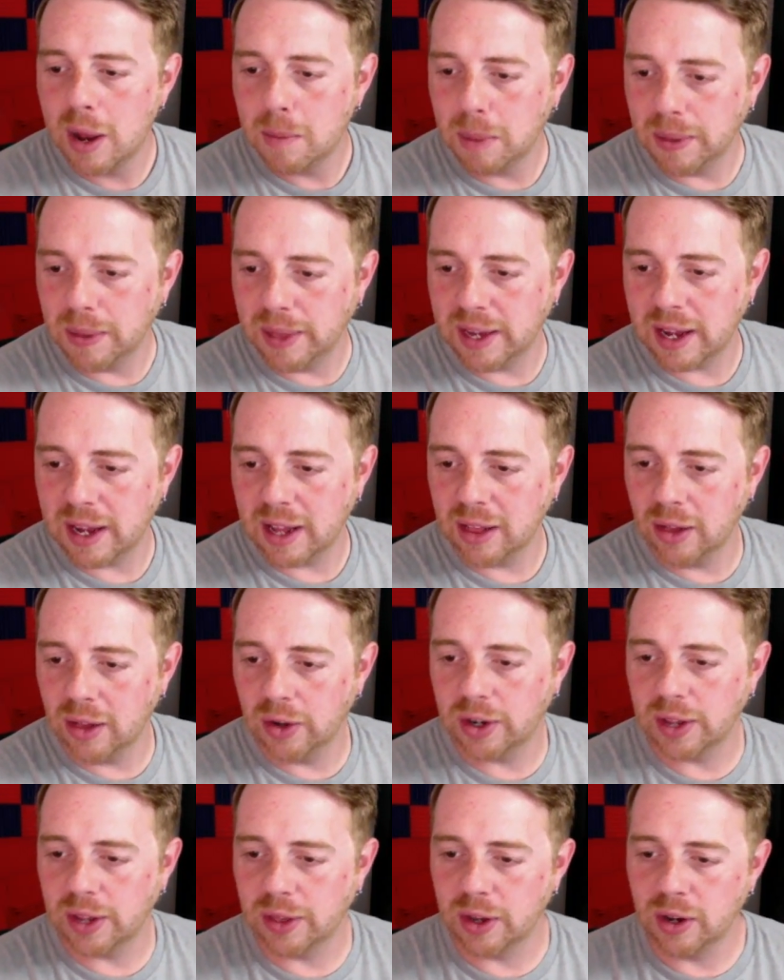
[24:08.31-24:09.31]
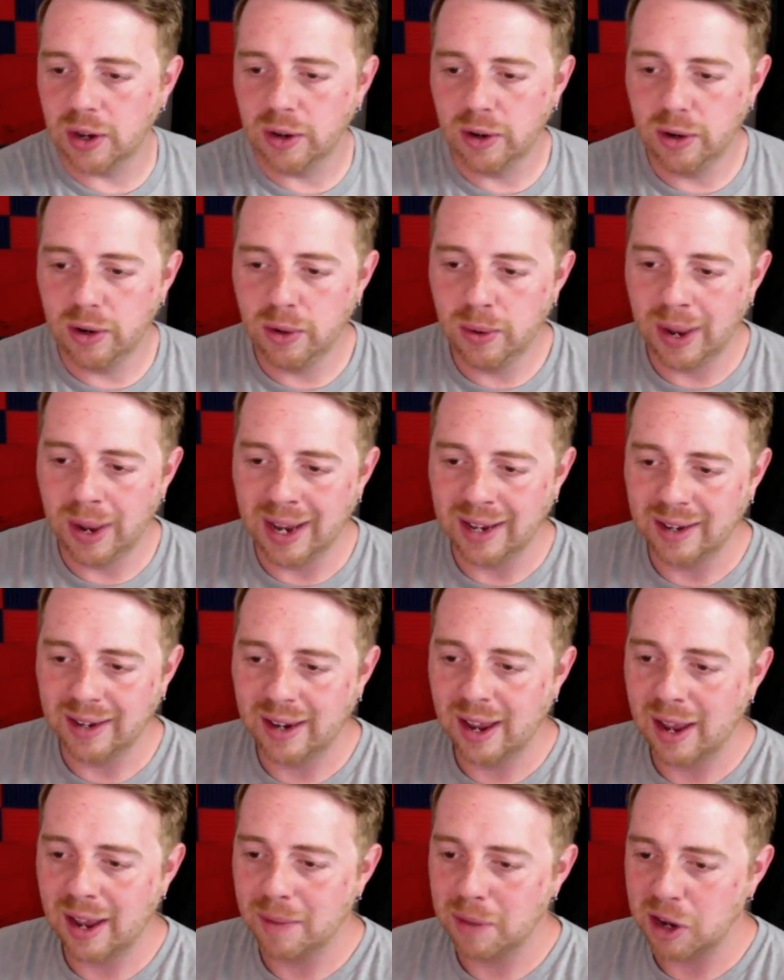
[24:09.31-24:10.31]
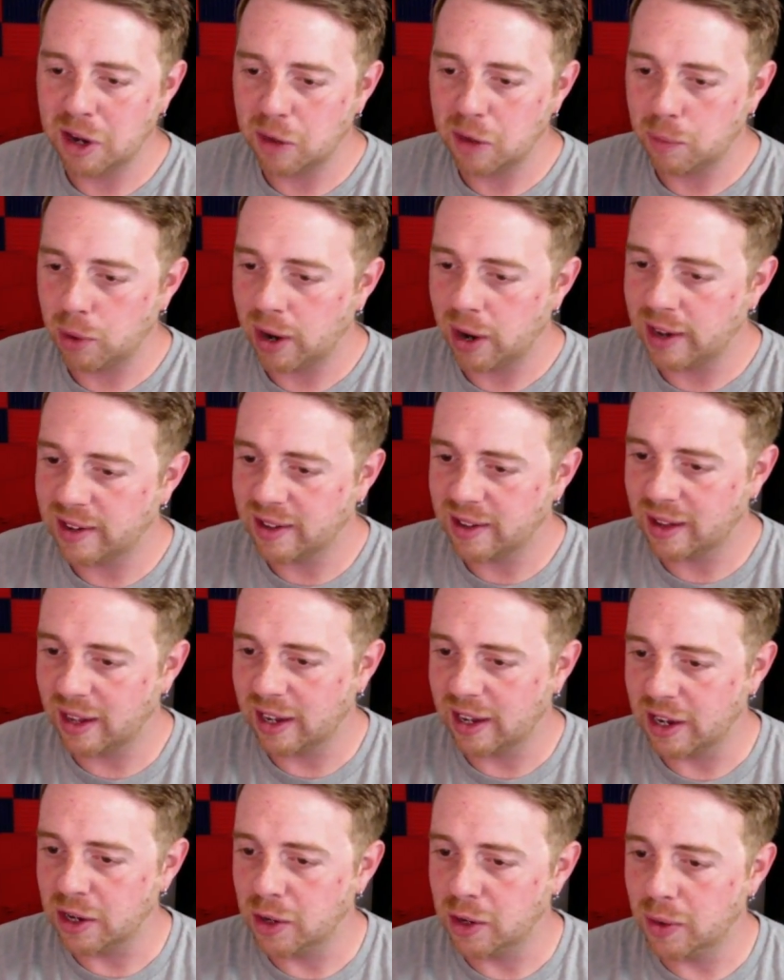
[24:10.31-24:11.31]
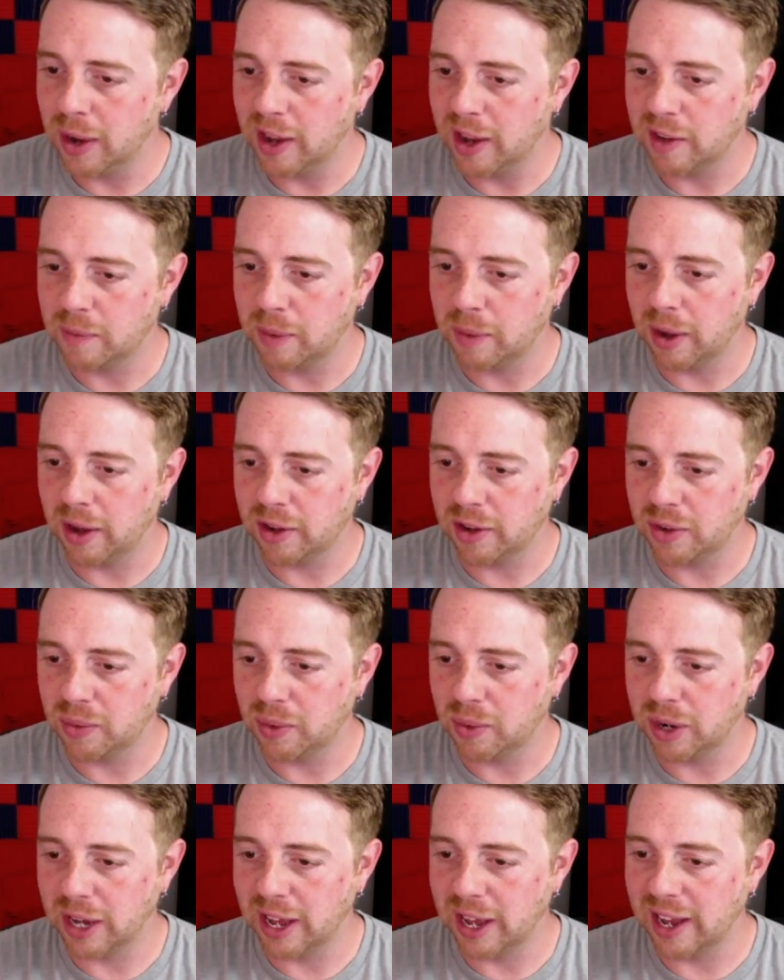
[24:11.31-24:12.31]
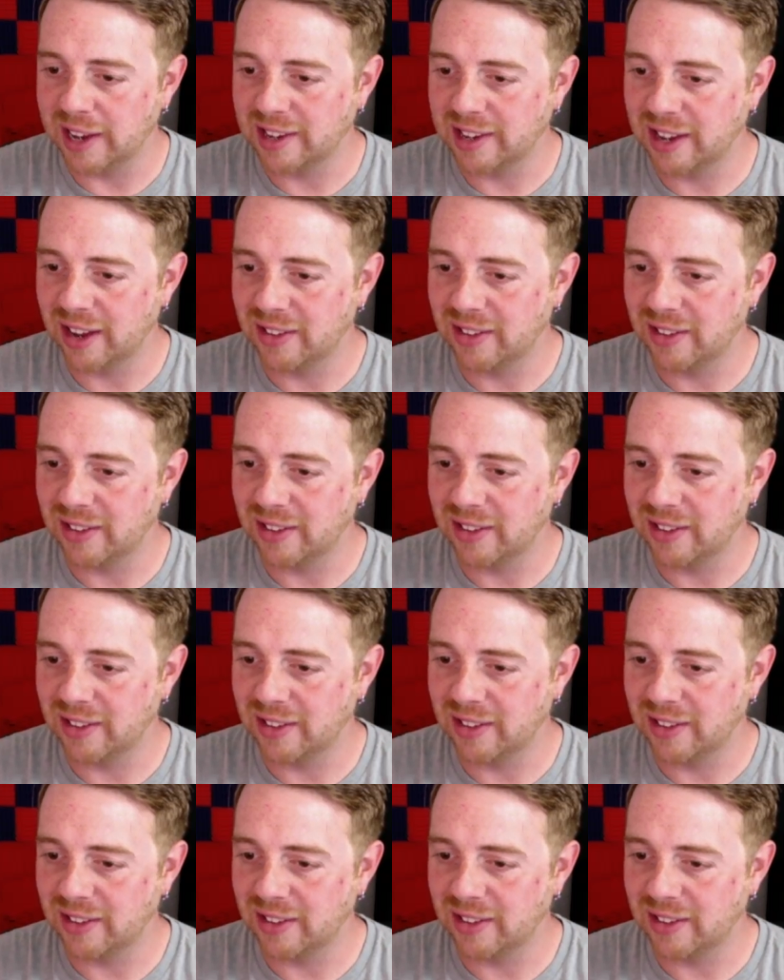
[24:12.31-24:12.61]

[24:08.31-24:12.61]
but then I looked at the new, and damn, they are priced like a new Xbox One X.